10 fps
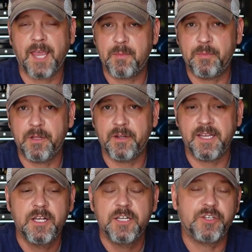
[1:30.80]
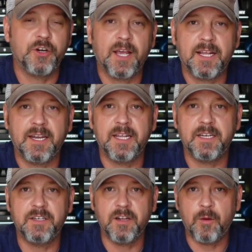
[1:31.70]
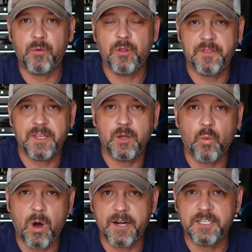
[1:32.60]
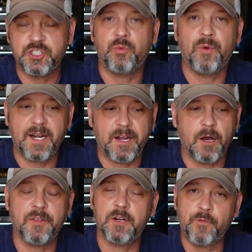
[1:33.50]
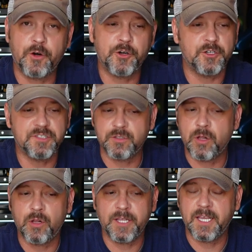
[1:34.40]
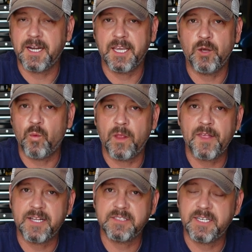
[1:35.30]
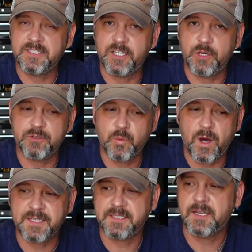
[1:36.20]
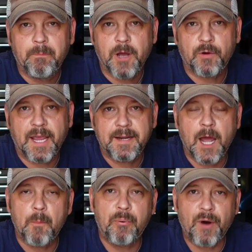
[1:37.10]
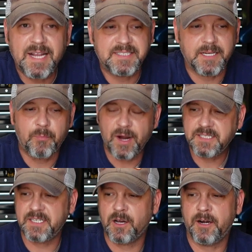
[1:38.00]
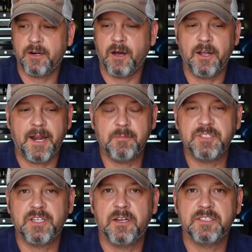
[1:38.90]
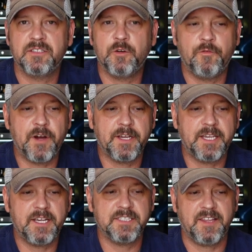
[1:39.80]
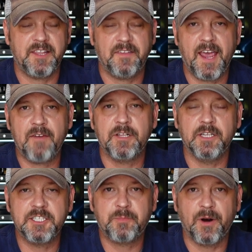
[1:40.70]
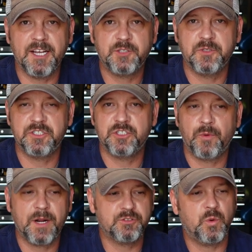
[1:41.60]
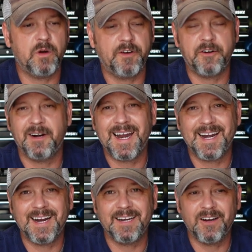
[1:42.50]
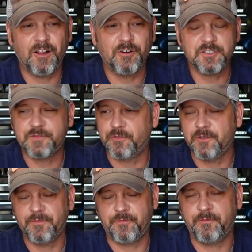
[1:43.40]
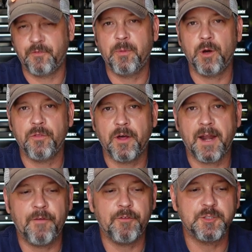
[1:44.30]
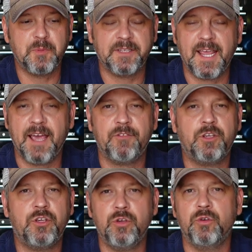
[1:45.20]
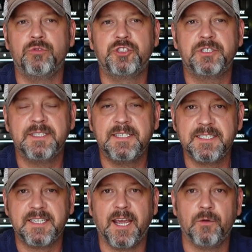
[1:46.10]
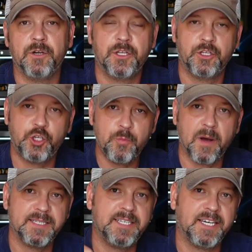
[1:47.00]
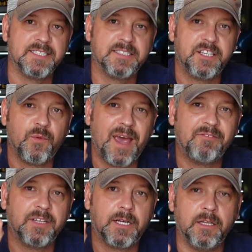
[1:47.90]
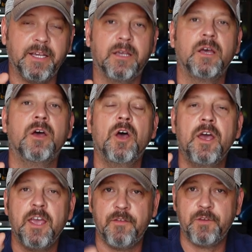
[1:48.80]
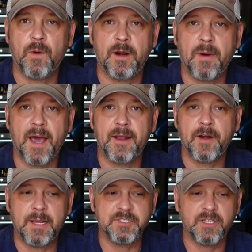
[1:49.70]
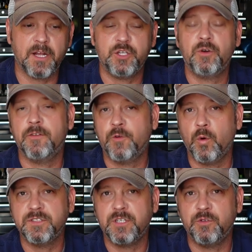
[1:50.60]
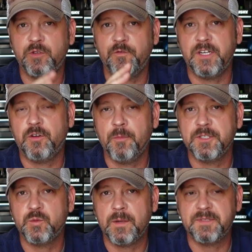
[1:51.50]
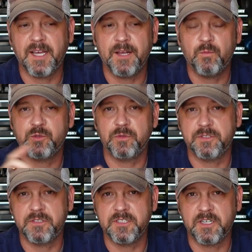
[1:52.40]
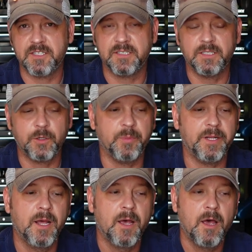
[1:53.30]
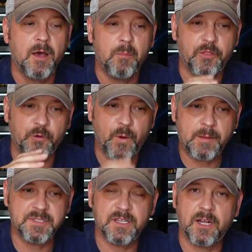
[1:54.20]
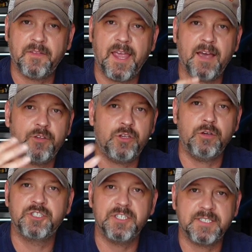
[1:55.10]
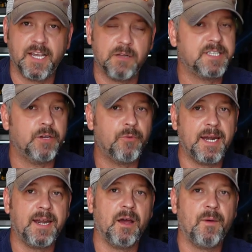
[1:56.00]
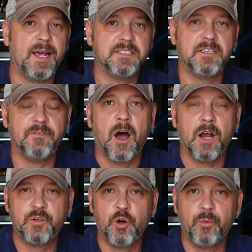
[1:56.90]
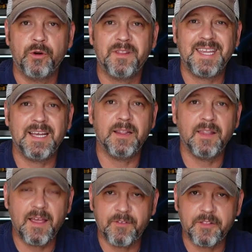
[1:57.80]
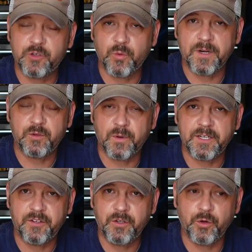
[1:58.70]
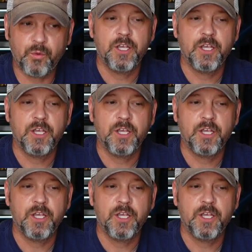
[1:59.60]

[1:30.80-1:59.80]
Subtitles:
capability, so you're not gonna get double the wattage rating on the inverter. You're still only gonna get 1,000 continuous watts. Okay, now pricing. Pricing on Amazon is a little funky because they have the list price, which is around $1,299 for both on average, but they have huge discount coupon tickets that you have to click if you want to buy it on Amazon. You can of course go to VTOMAN's website, which we'll discuss in a little bit, but through Amazon they have huge discounts, and right now as of October 11th, 2022,